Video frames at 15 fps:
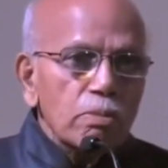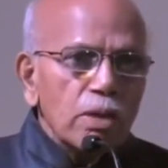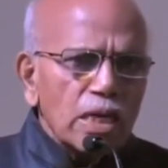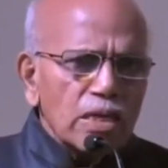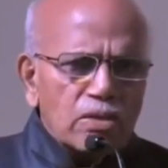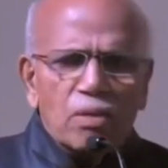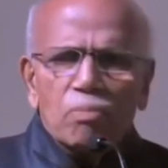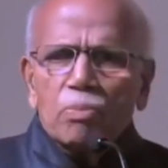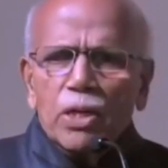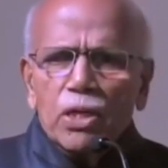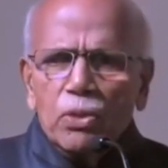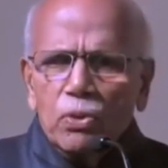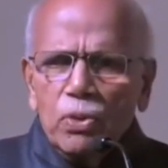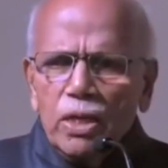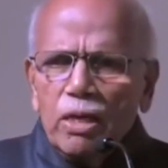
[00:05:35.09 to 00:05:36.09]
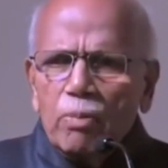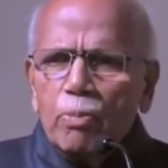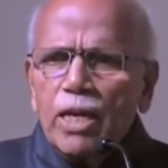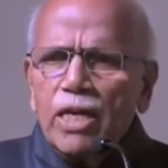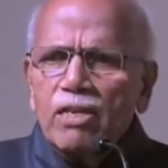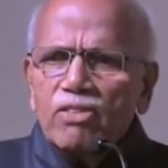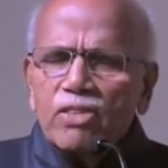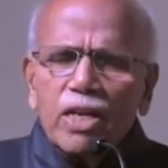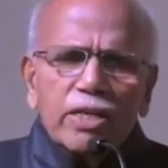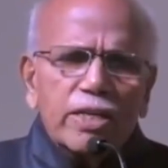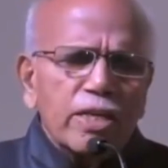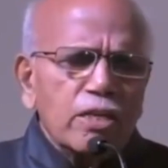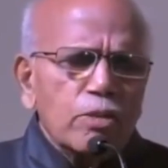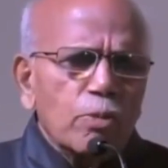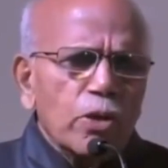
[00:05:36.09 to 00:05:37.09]
And some peculiar pain
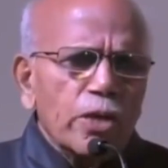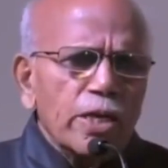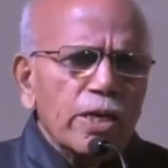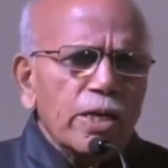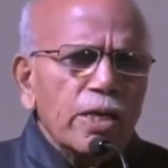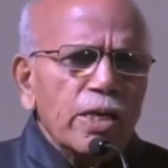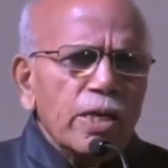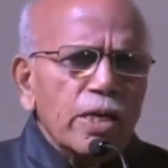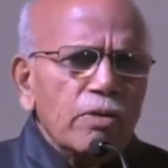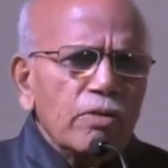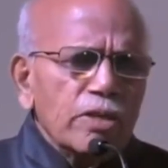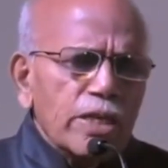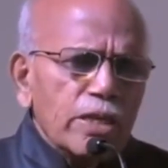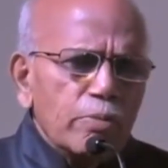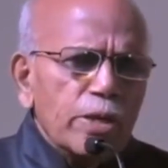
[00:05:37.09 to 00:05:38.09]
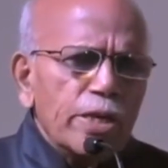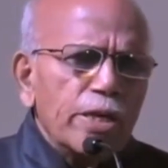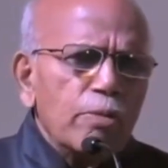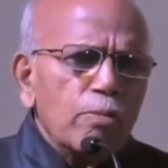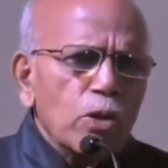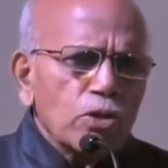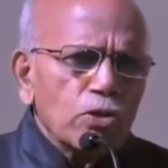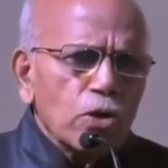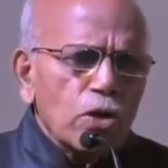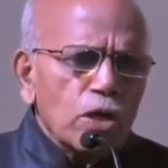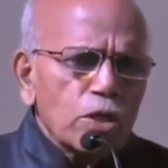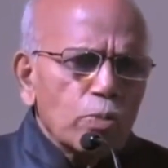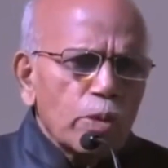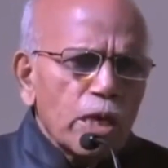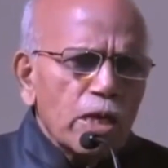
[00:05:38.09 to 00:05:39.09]
started in his body. He was admitted in Moscow
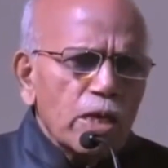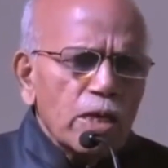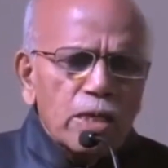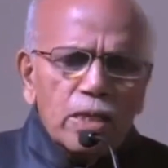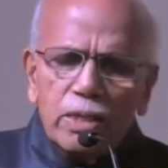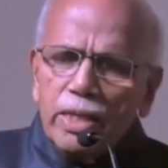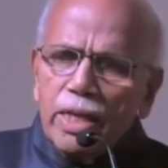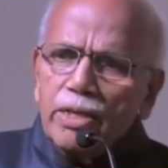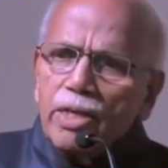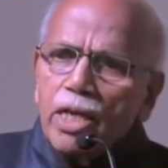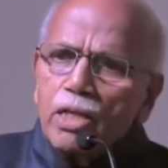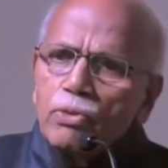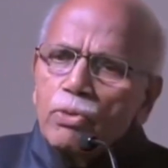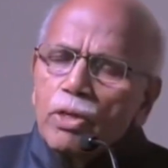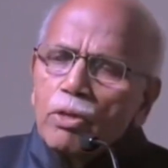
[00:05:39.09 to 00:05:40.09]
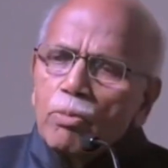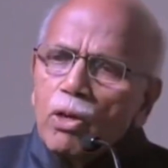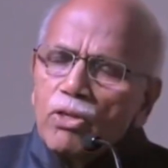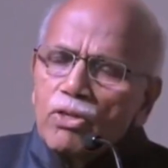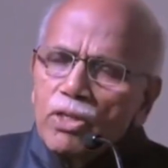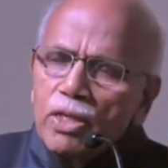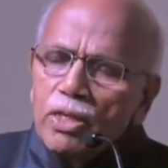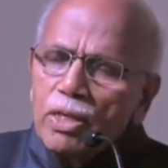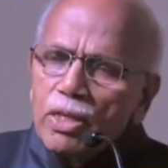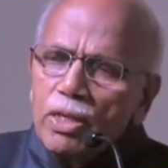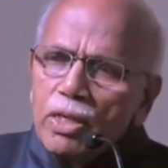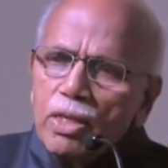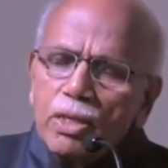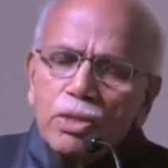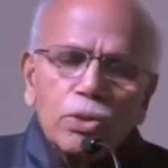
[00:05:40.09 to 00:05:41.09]
hospital, then transferred to Boston
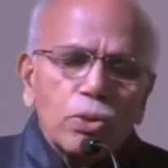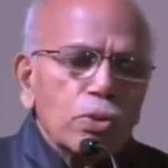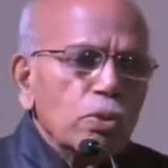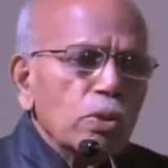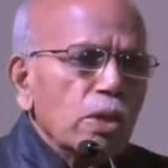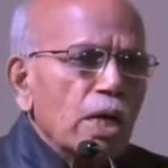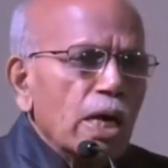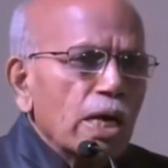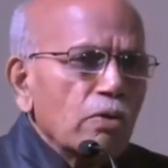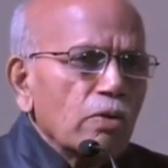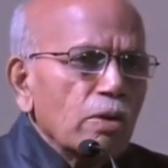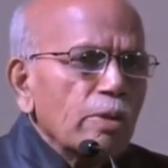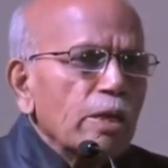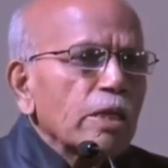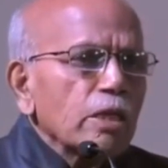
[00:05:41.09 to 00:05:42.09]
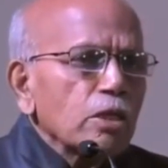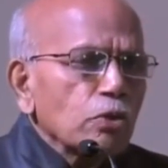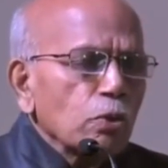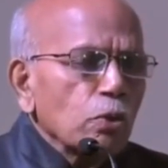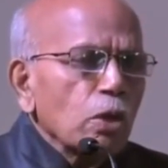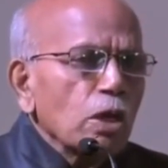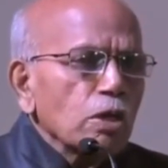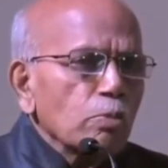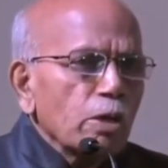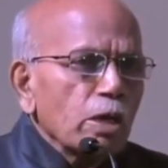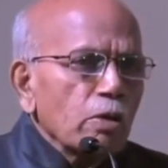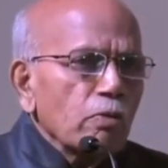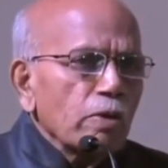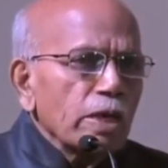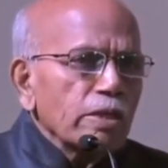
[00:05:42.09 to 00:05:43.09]
to Harvard Medical School
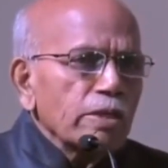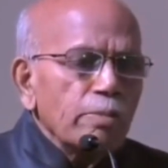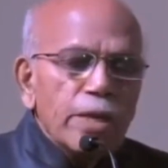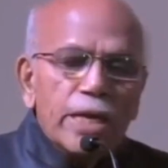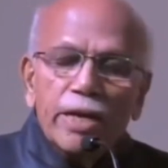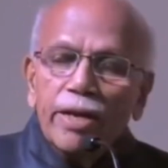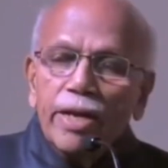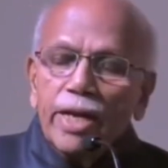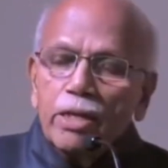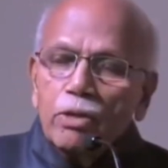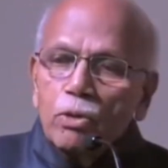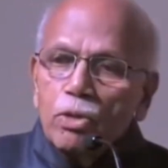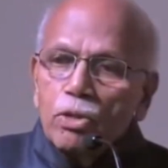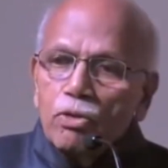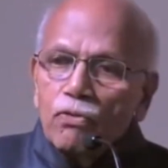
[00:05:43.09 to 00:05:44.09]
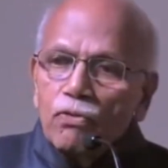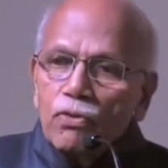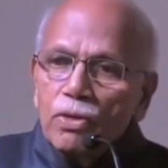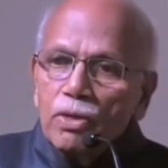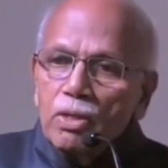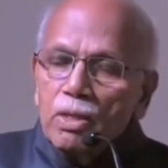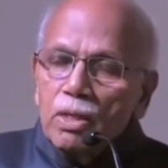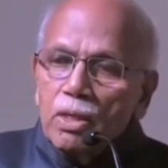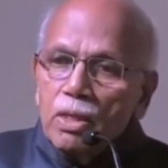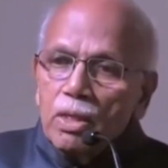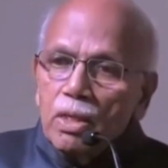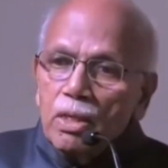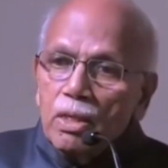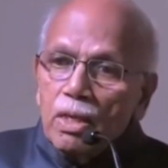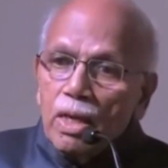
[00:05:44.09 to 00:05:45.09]
Hospital, where they made a diagnosis of
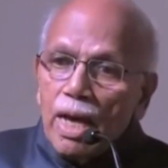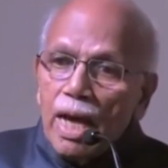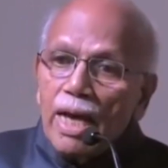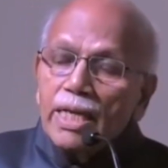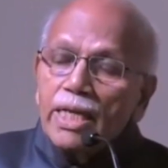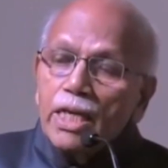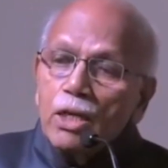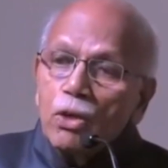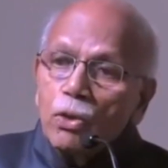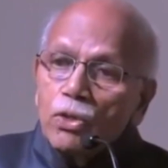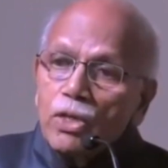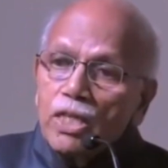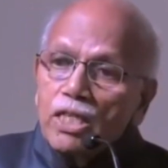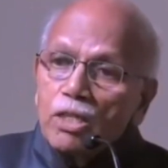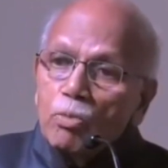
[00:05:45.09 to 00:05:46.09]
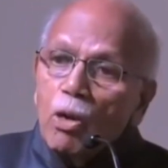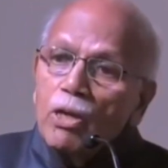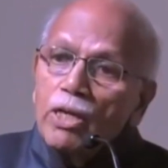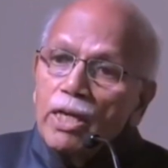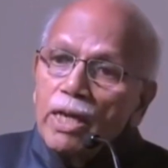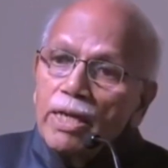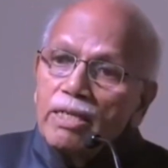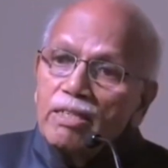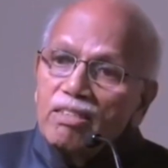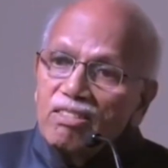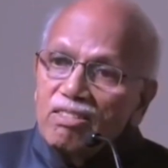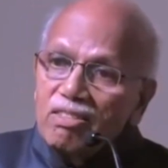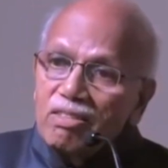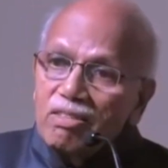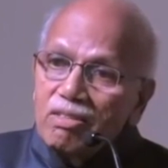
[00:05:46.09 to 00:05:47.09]
ankylosing
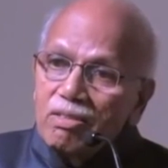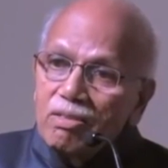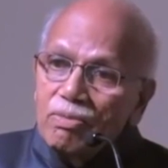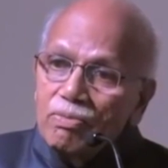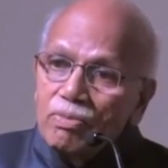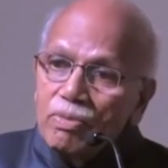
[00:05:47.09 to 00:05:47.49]
spondylitis.